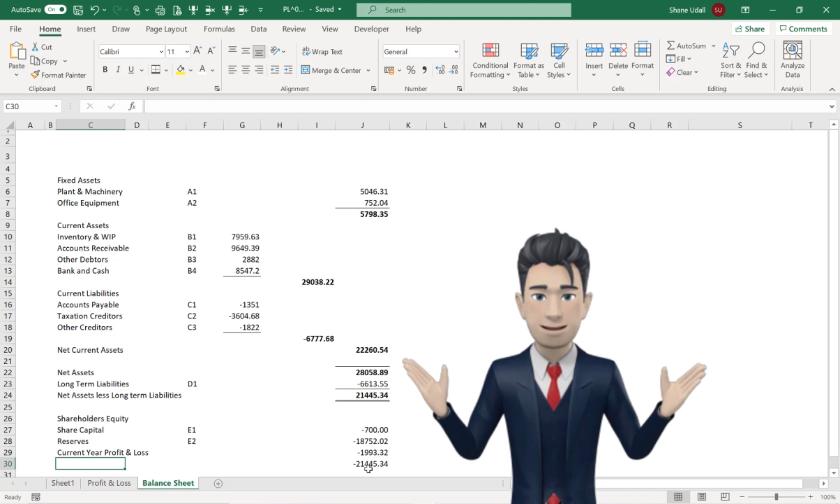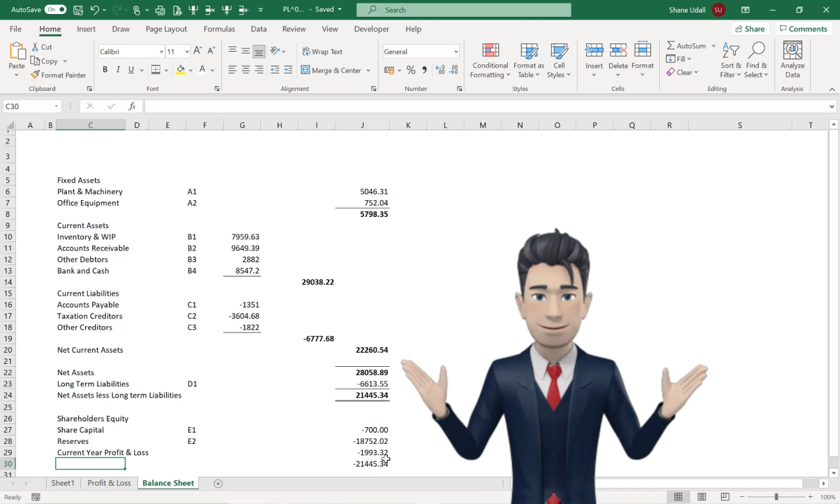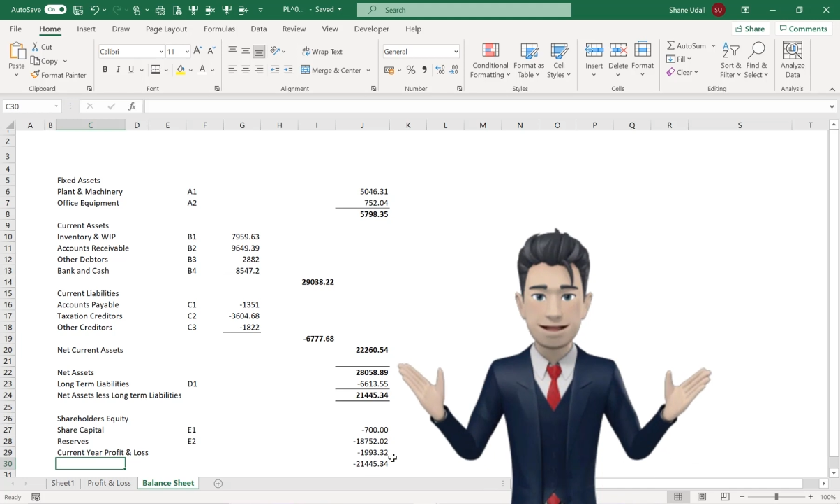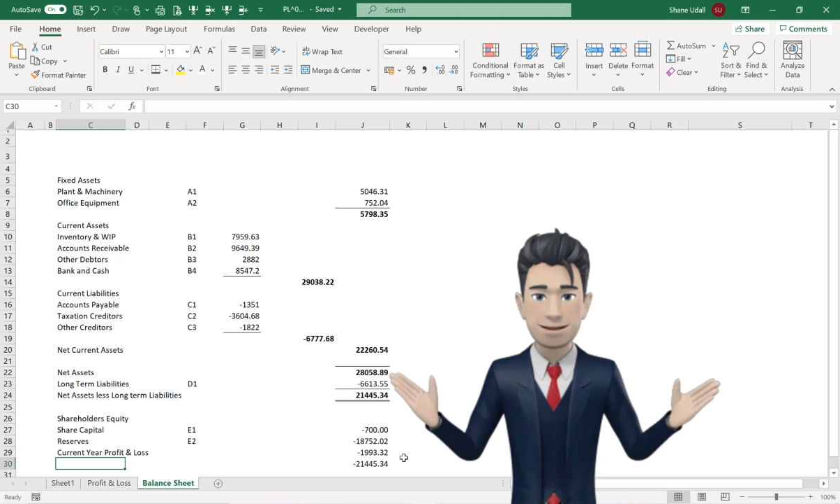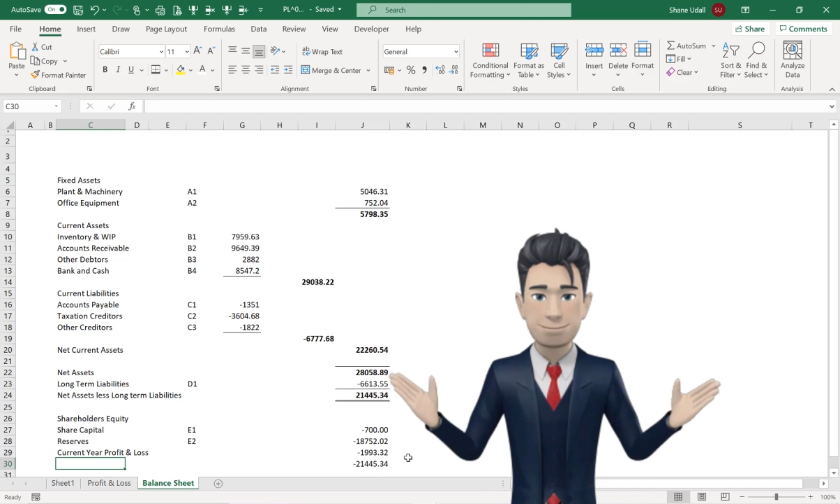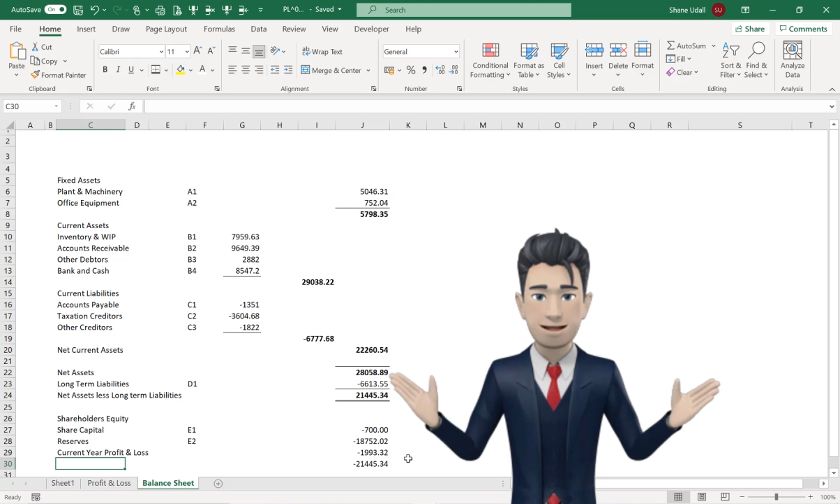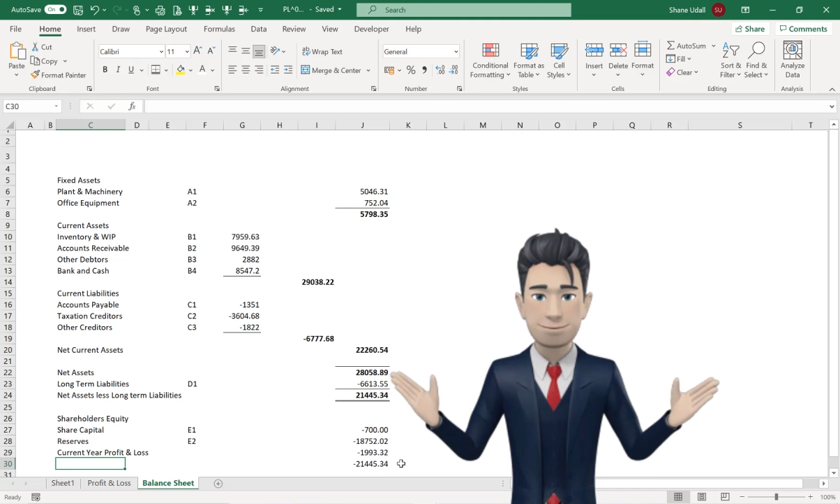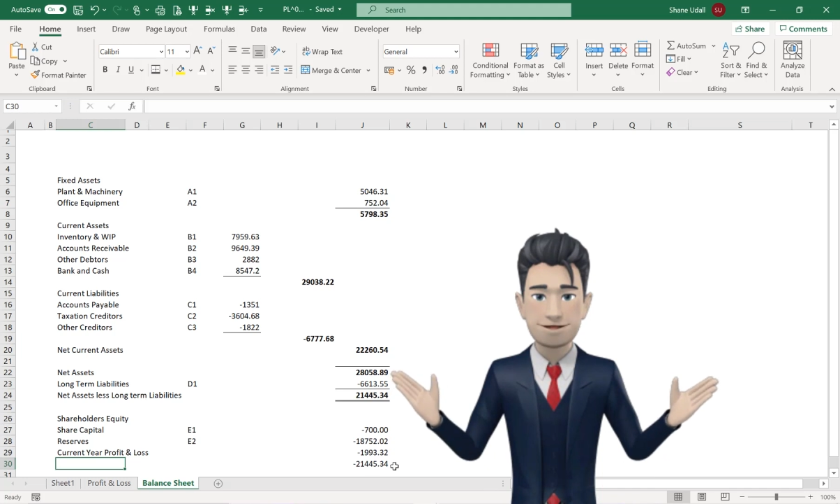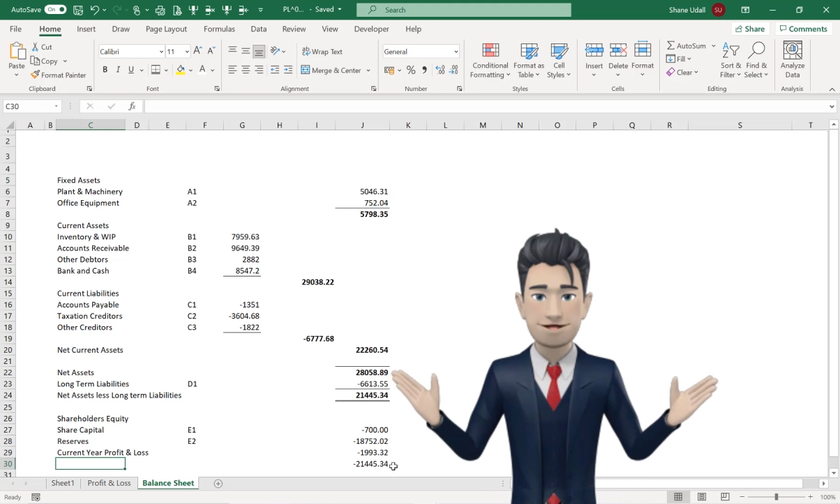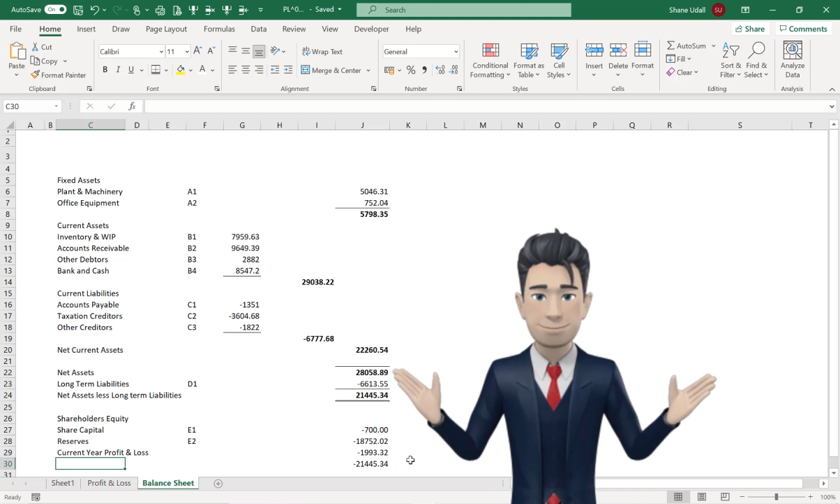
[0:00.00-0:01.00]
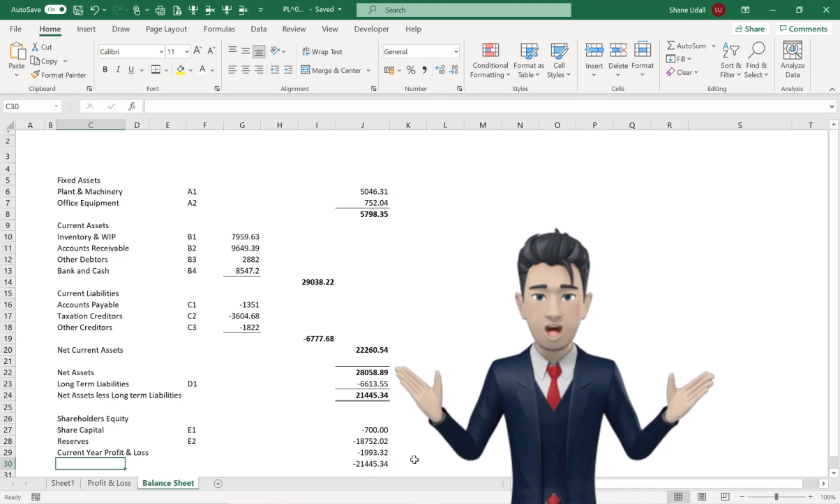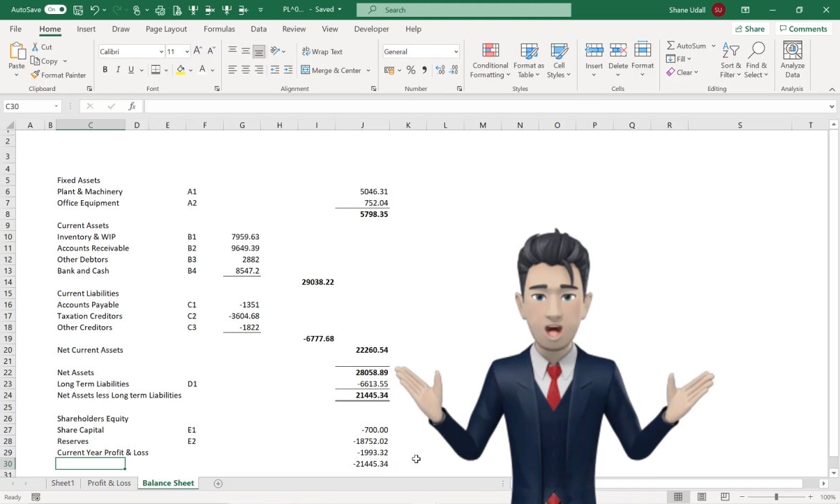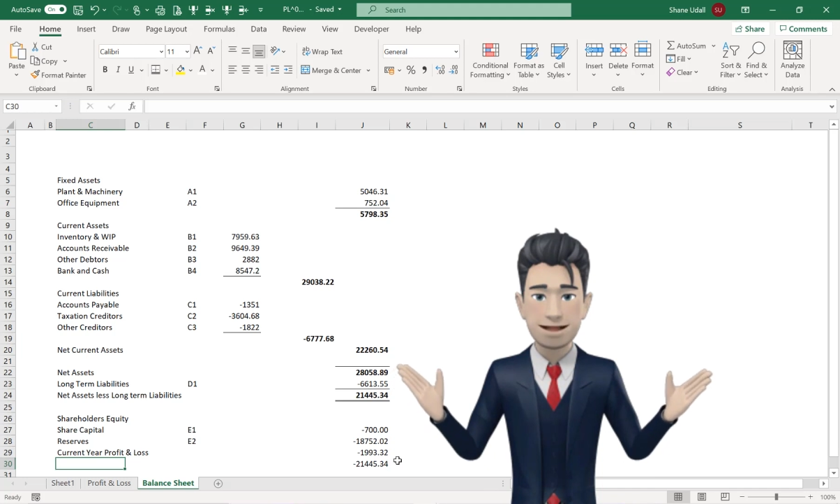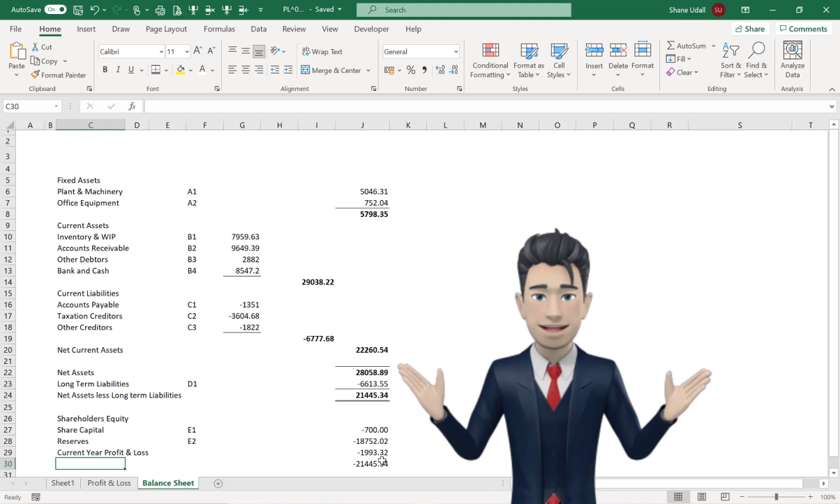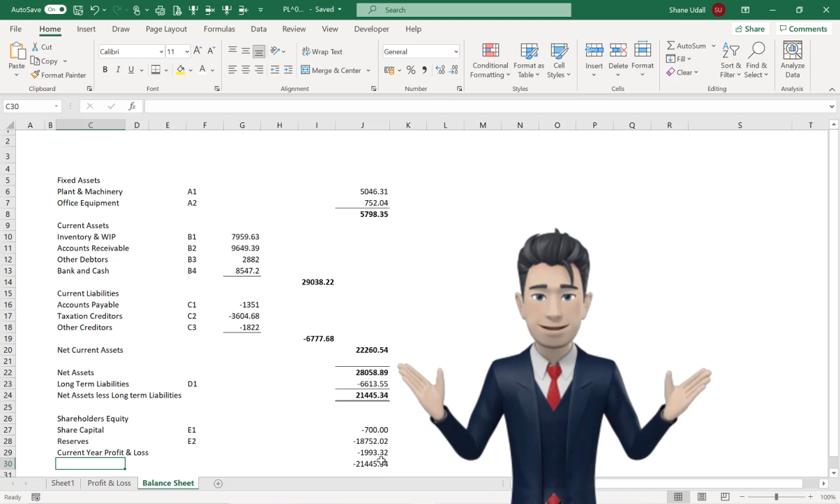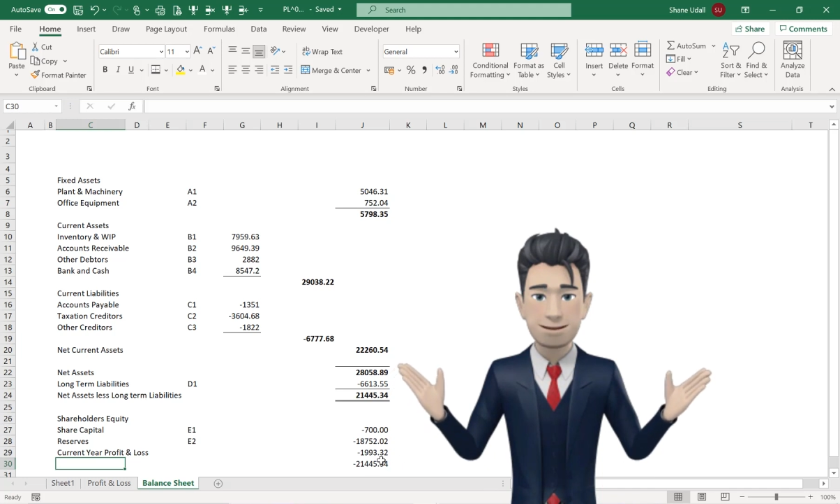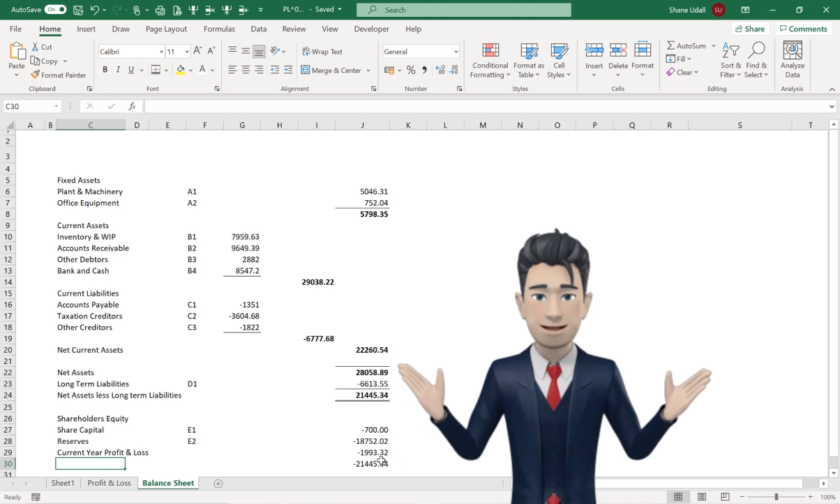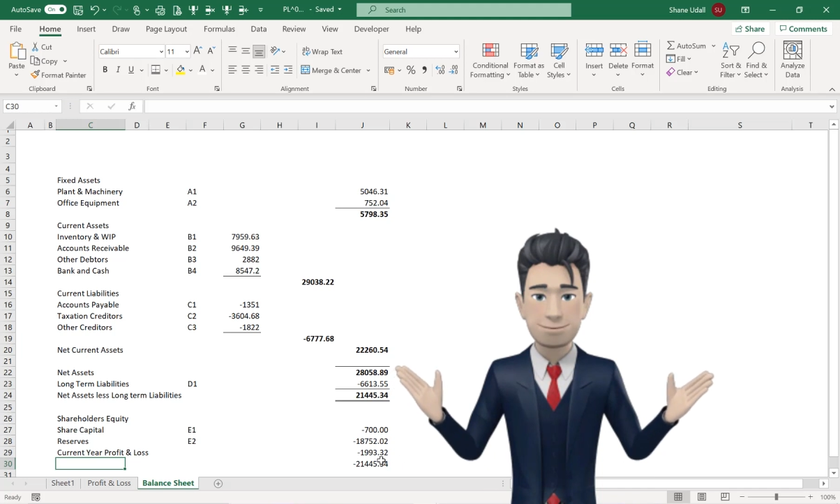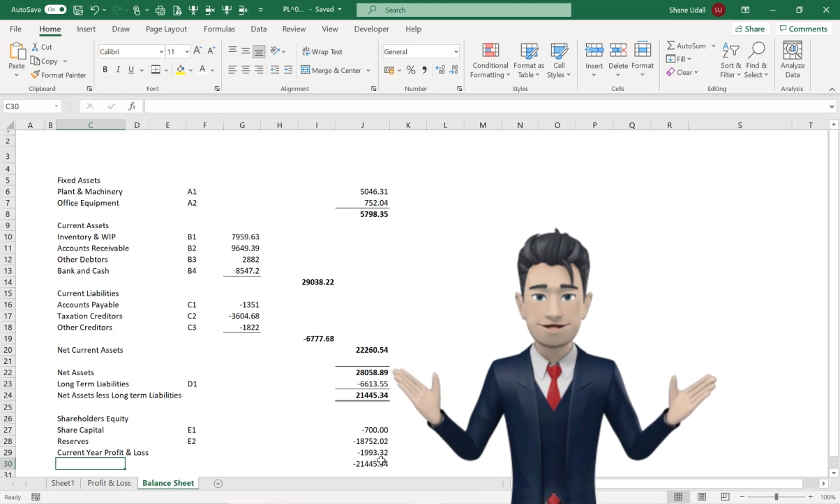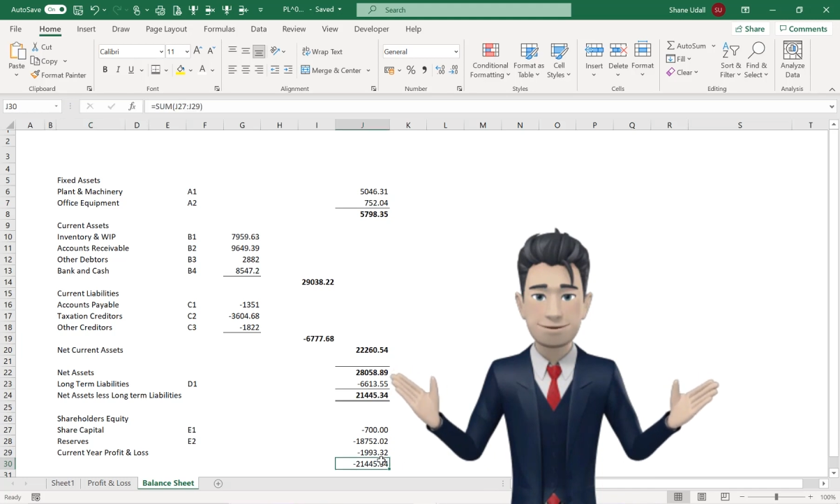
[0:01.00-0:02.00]
tab, let's make
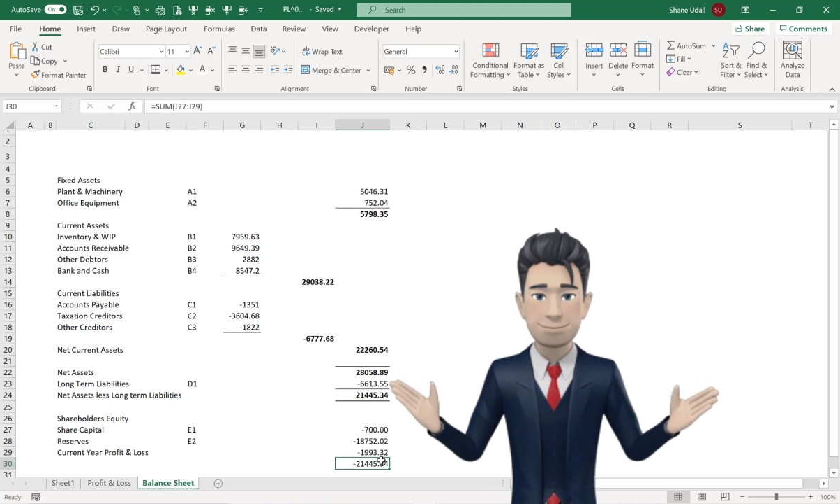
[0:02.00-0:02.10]
cell